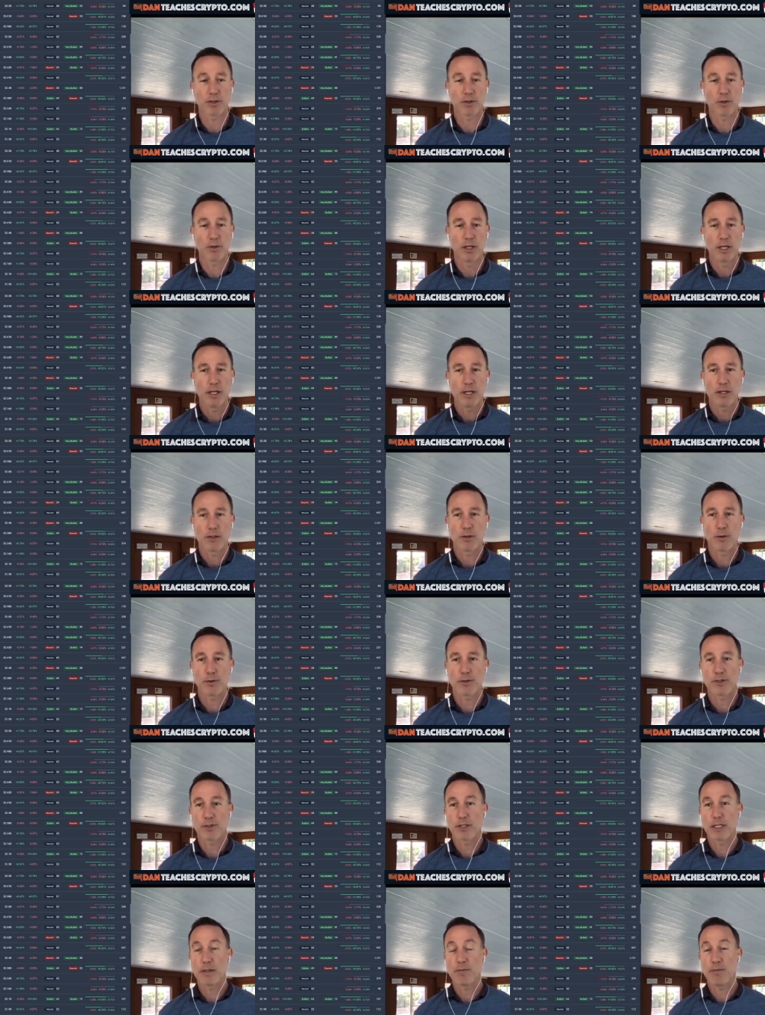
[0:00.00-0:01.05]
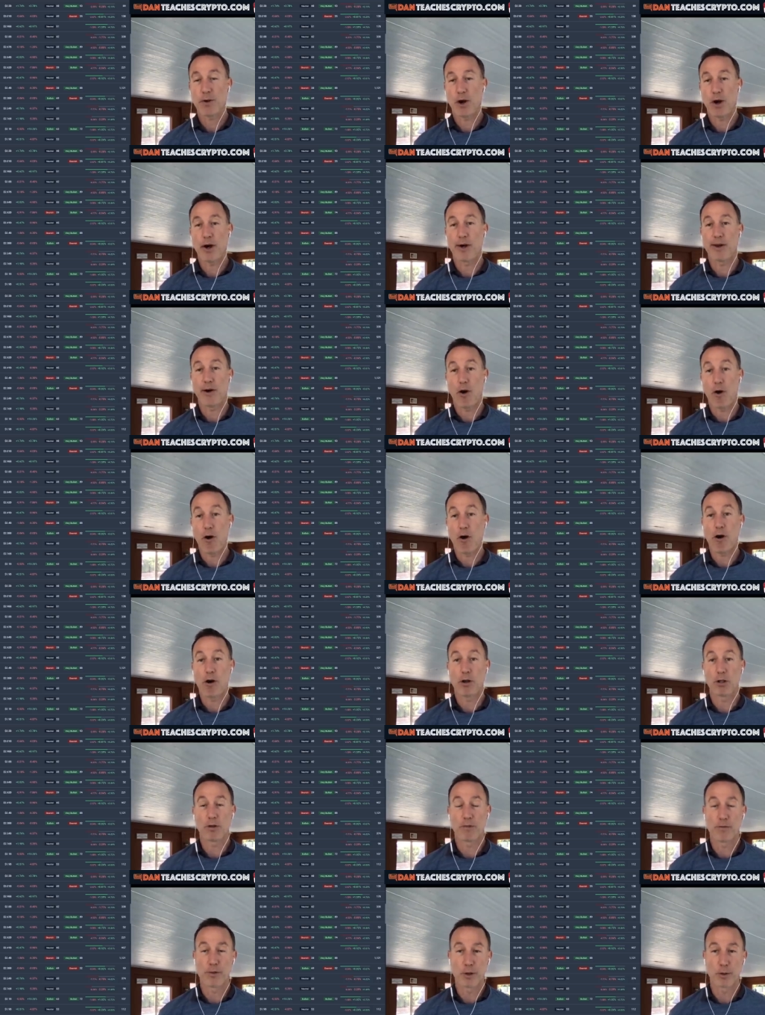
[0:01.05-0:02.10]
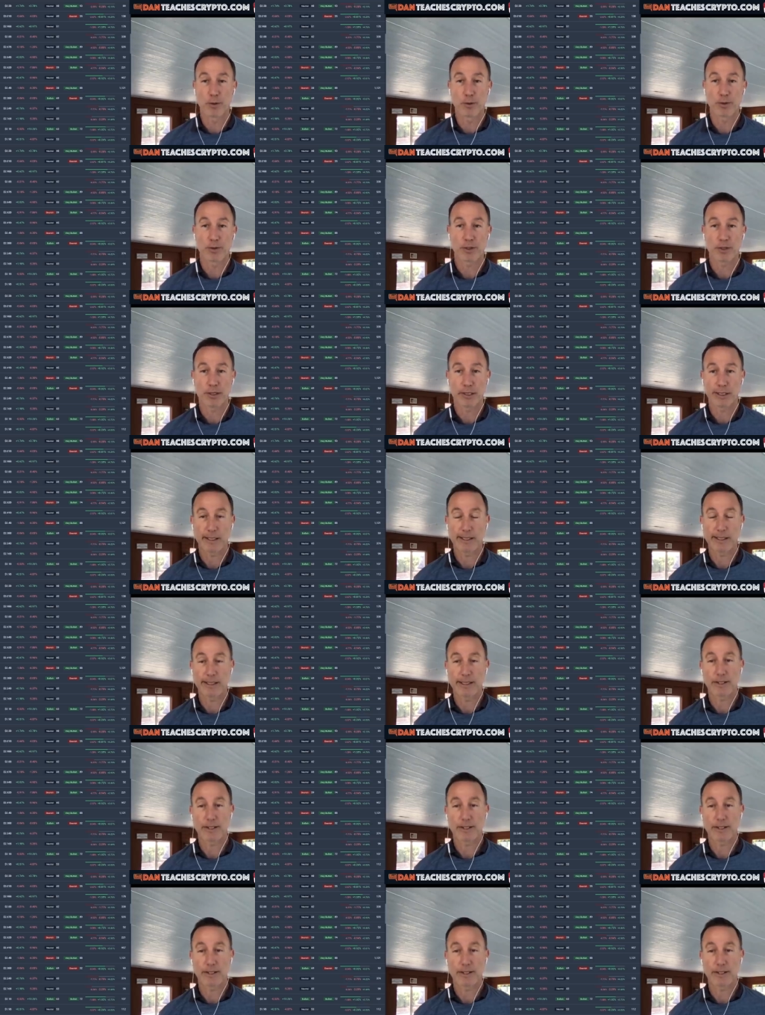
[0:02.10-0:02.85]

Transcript: So don't sleep on all of those uh,